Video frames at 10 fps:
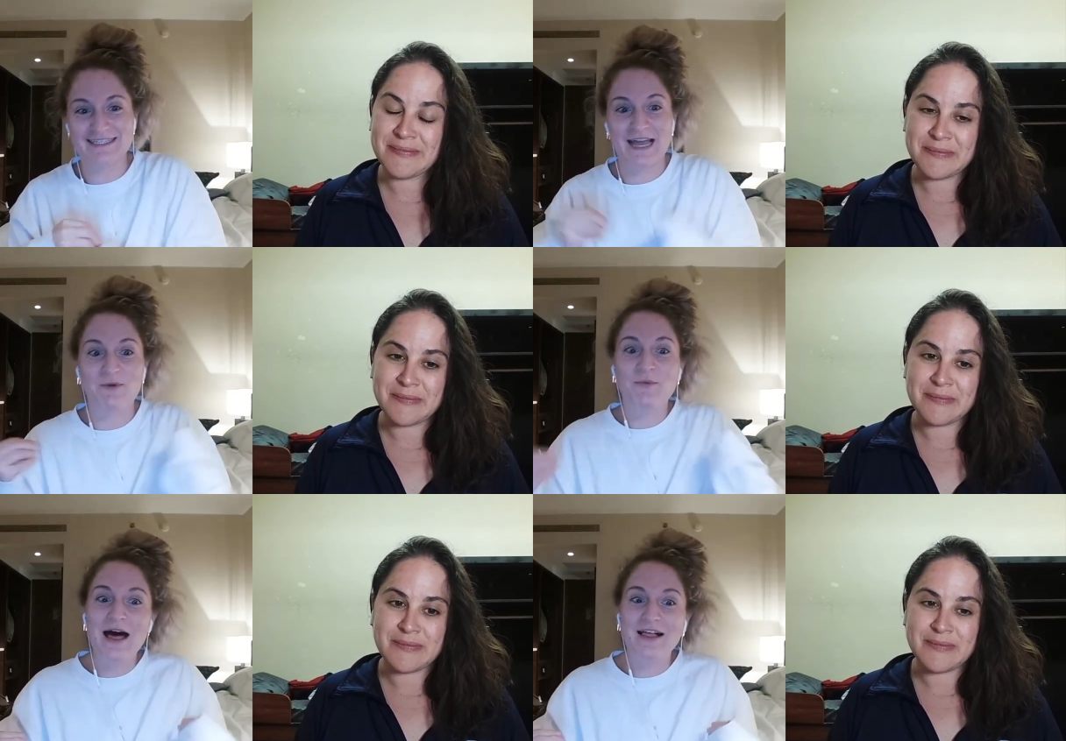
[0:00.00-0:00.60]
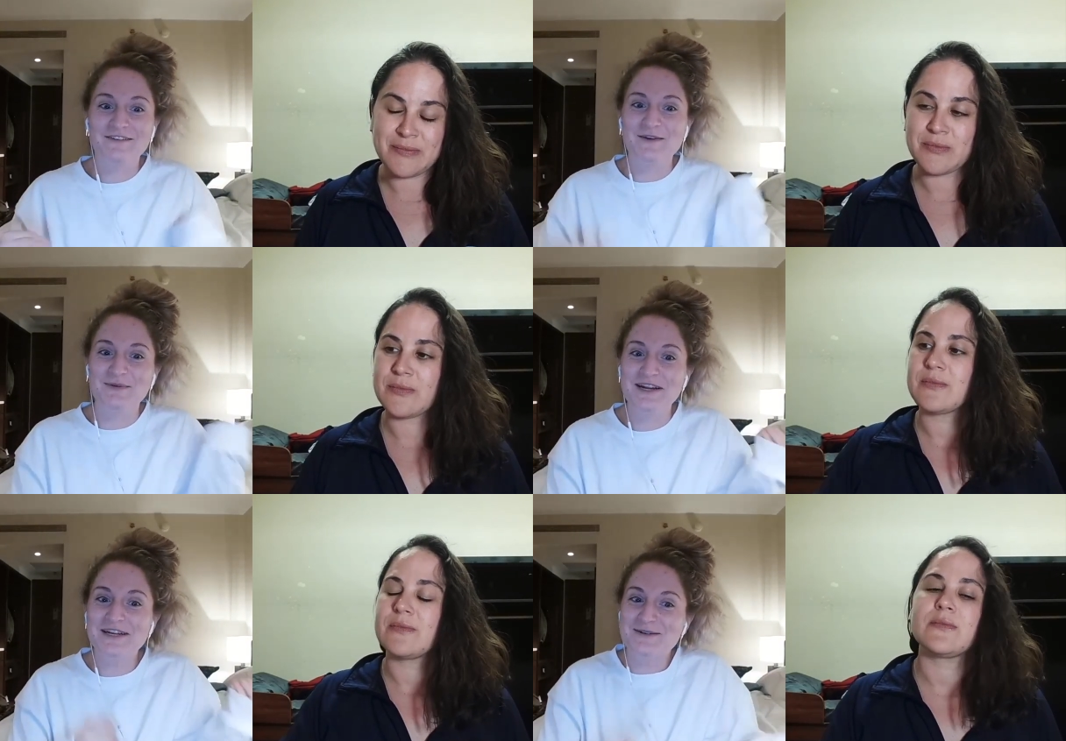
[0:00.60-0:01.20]
Speaker 1: well, if you want to
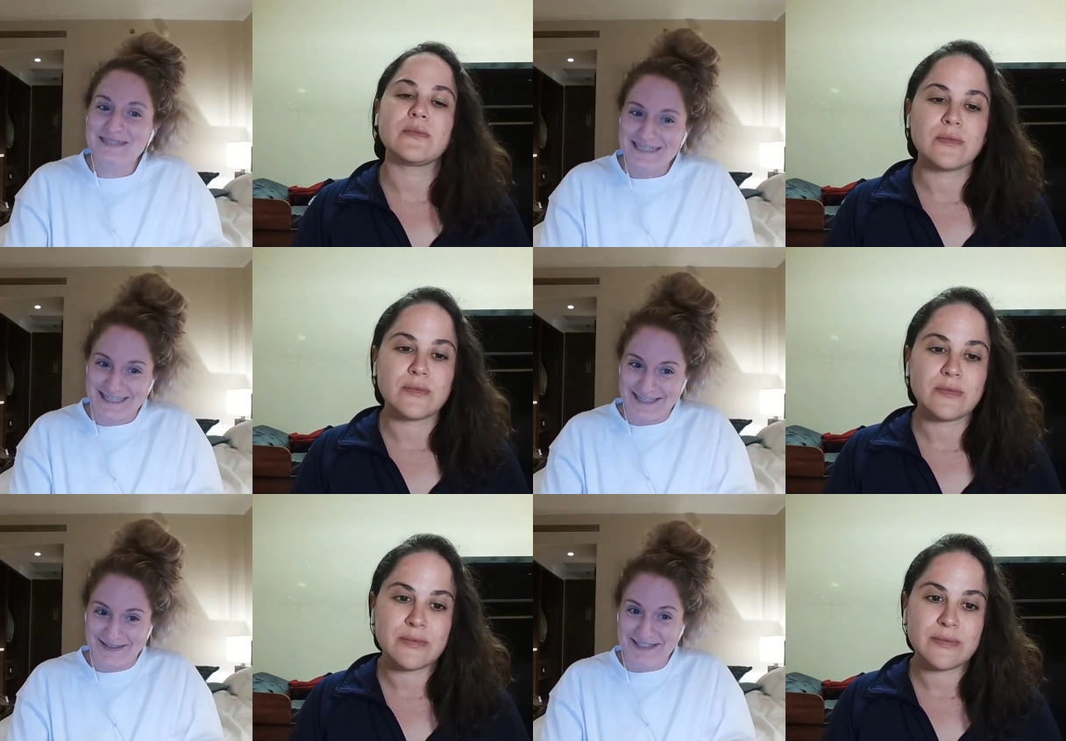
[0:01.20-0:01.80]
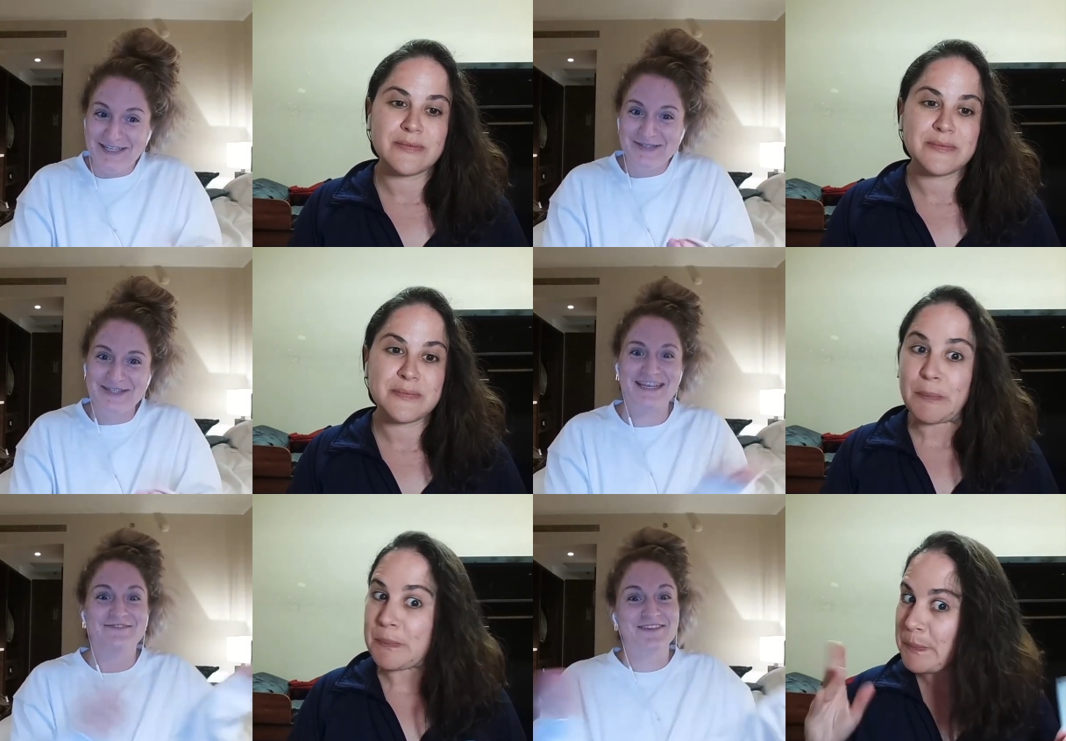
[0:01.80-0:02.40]
know details, you just have
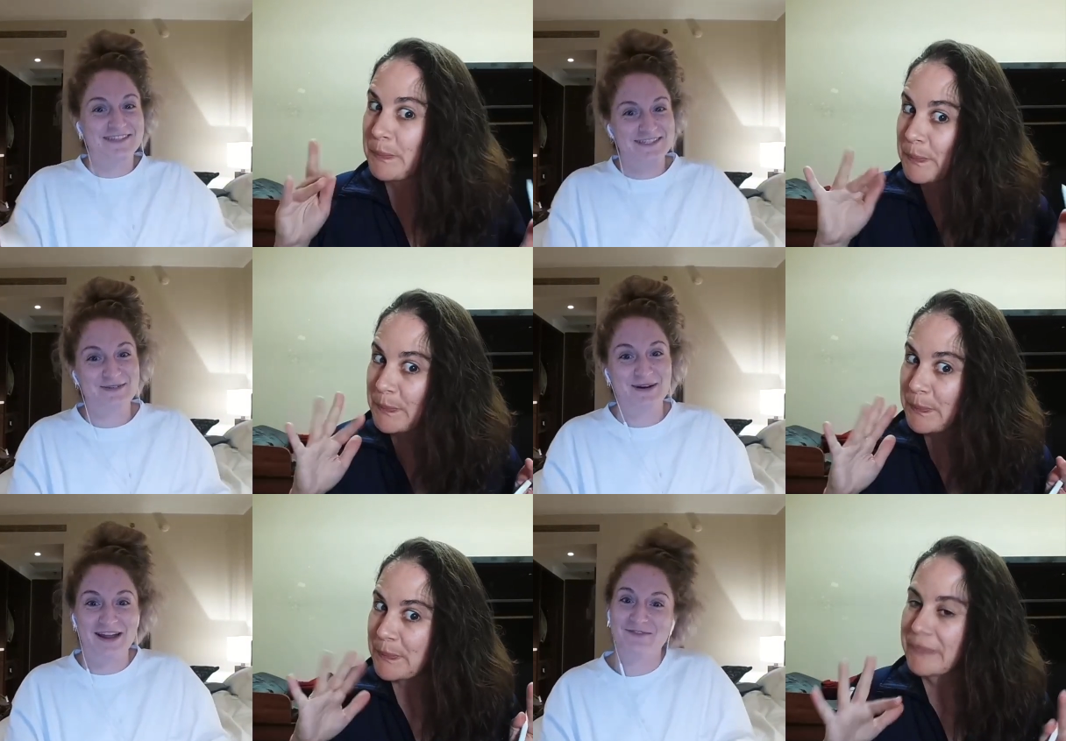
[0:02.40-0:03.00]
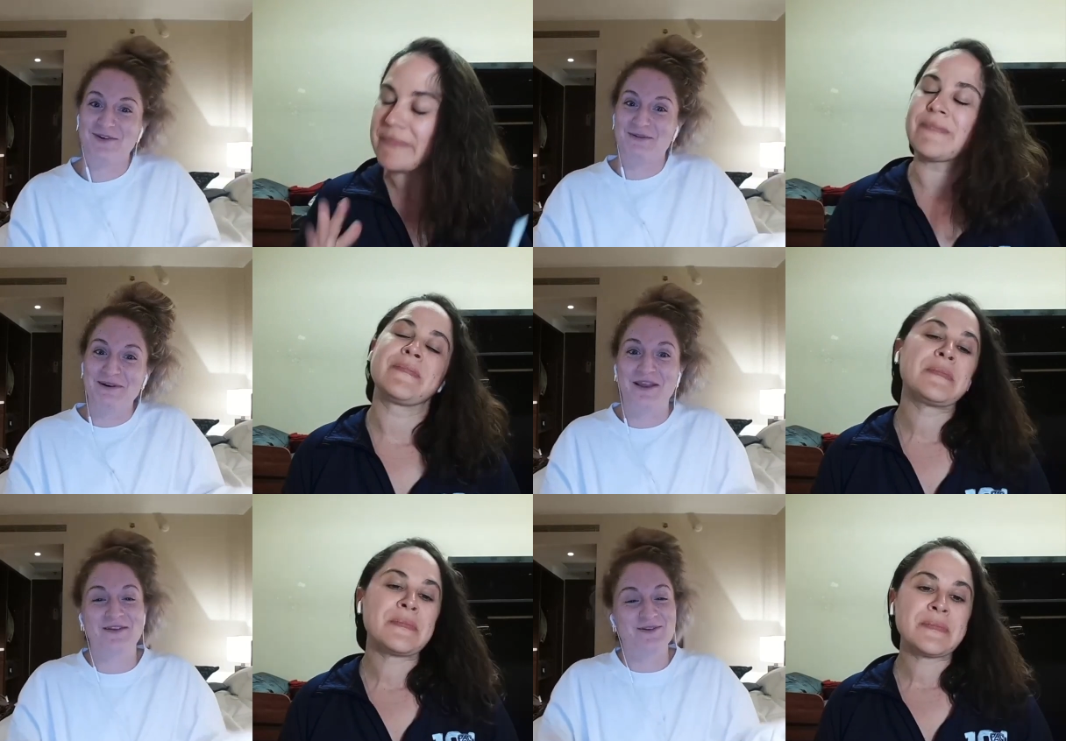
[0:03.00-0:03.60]
to listen to our F one oh one on the
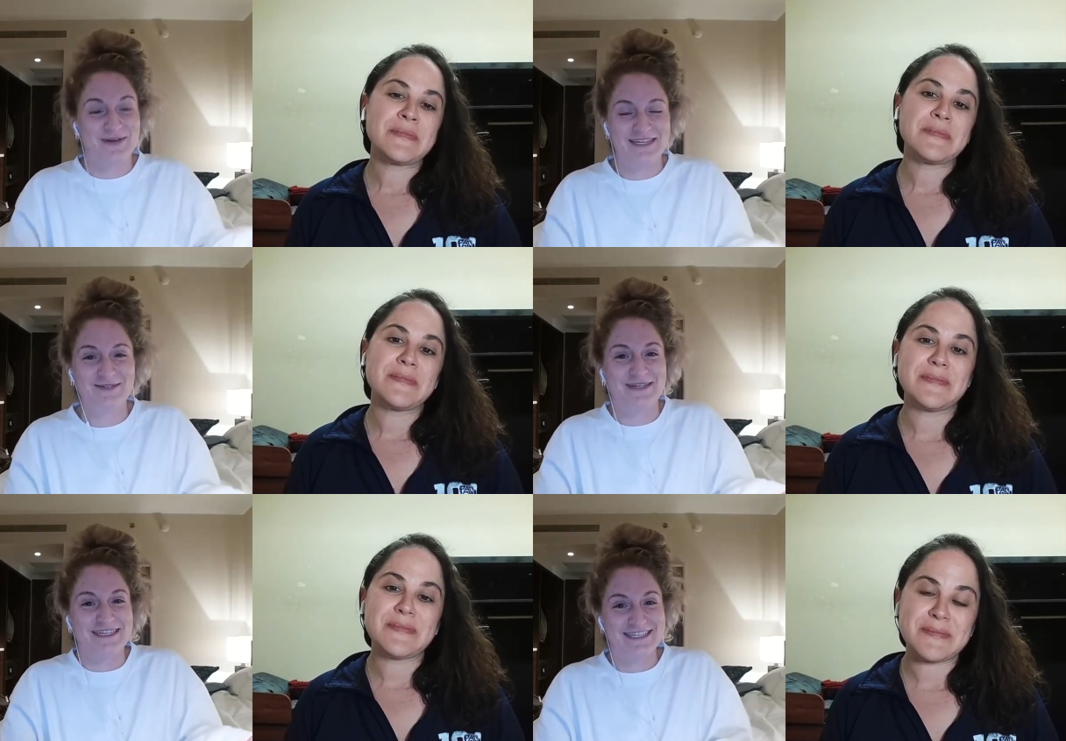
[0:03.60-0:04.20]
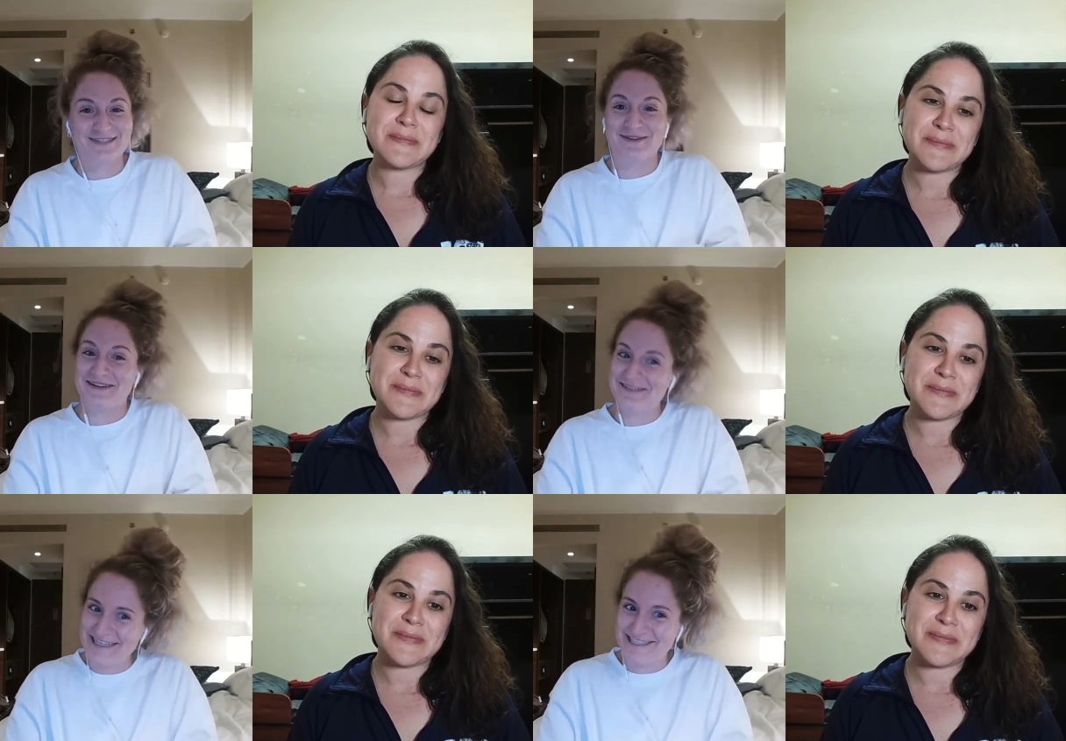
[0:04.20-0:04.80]
twenty twenty-six
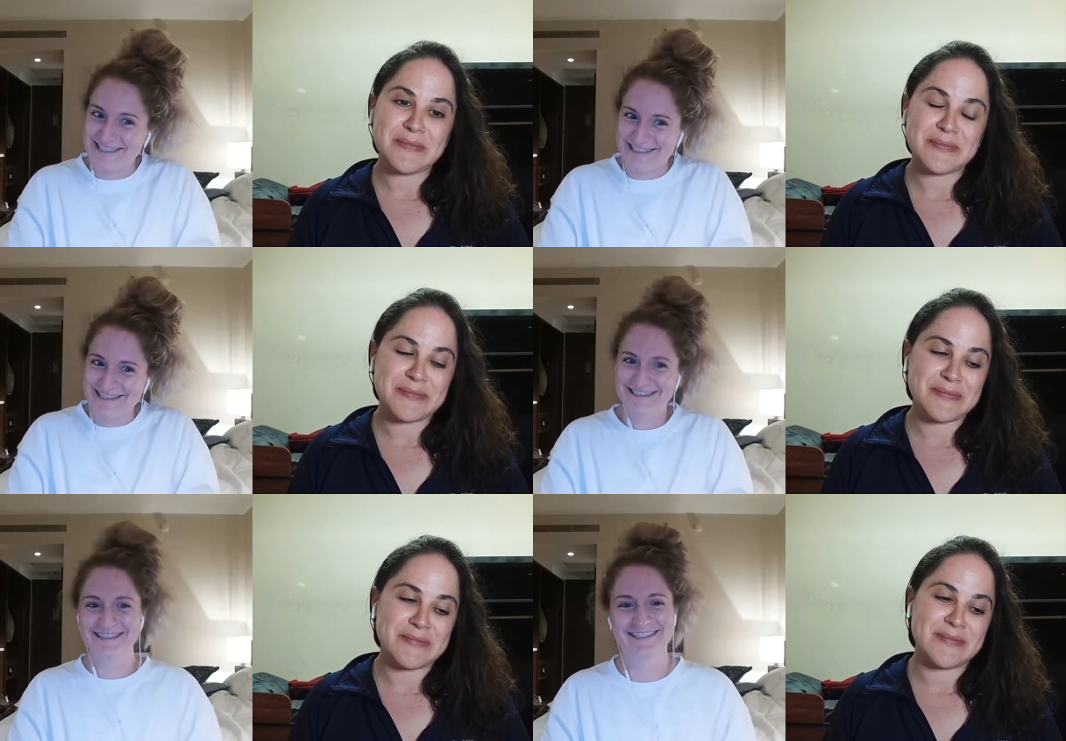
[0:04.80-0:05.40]
regulations.